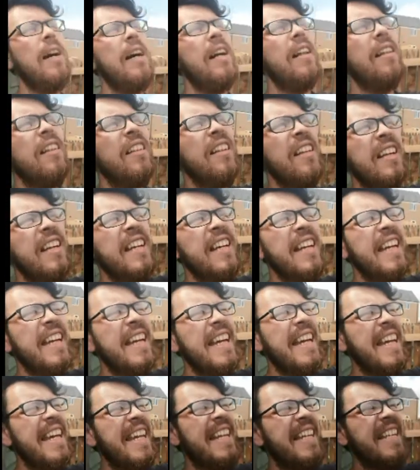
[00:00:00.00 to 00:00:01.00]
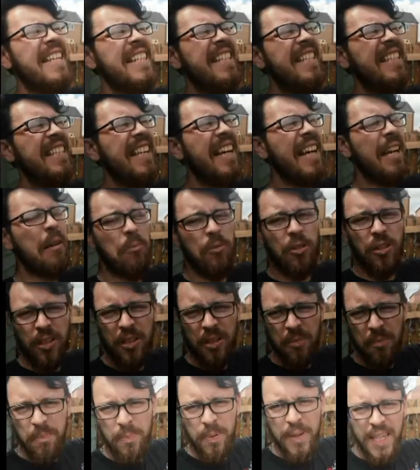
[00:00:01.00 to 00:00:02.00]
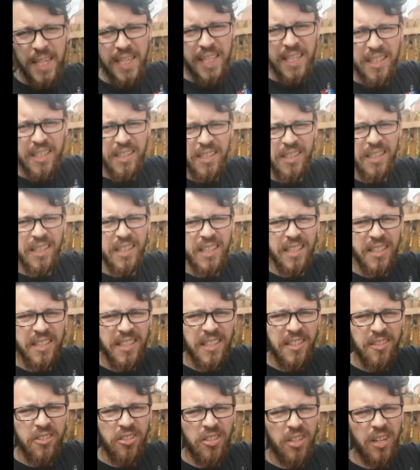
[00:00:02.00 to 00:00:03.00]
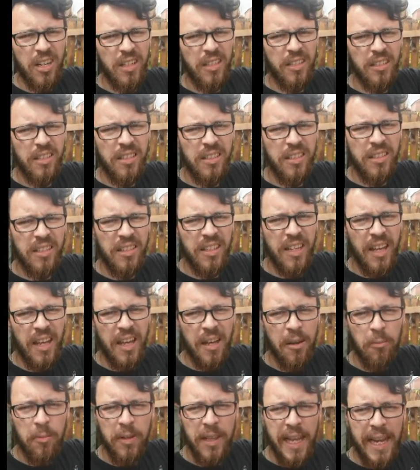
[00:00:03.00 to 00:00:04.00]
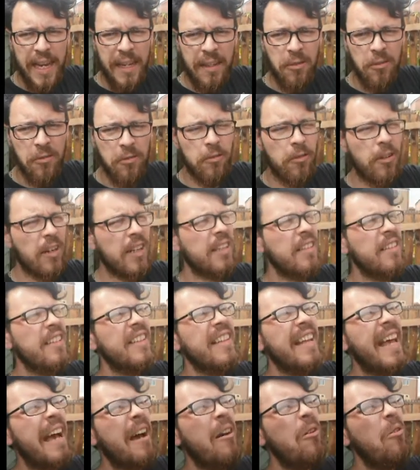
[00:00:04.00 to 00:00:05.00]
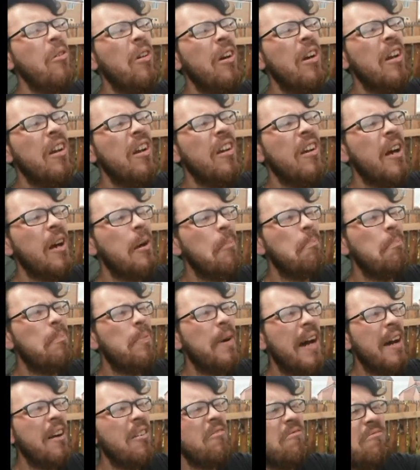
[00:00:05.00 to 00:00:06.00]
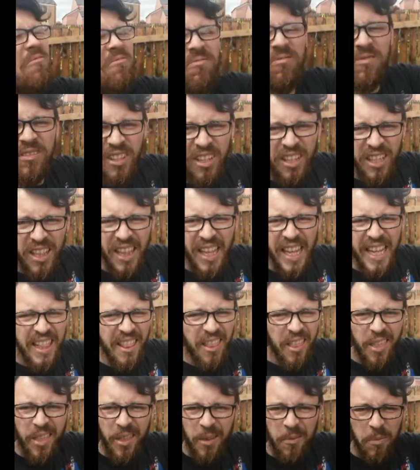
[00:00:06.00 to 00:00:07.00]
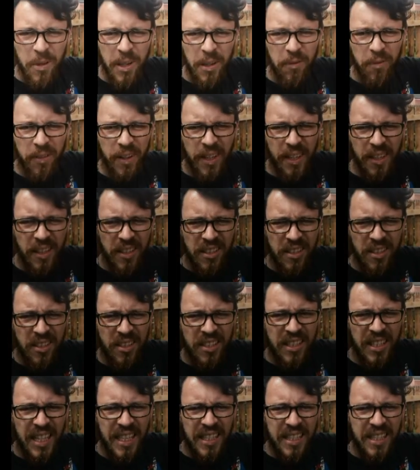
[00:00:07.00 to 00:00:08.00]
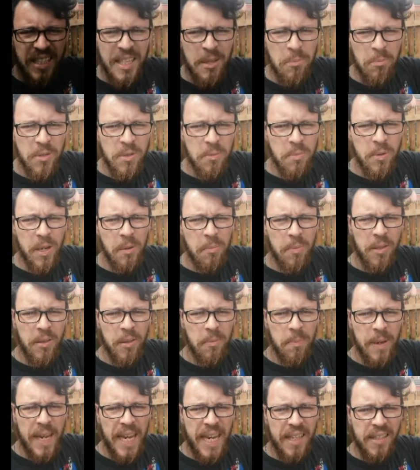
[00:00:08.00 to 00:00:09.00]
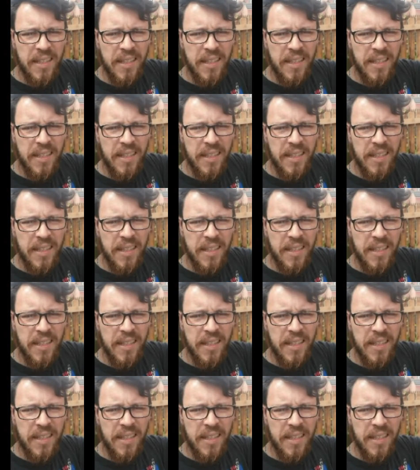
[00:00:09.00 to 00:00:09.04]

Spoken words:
well, is I'm going to be cutting chunks with angle grinder now, about the length of my fingers, because that seems to be about the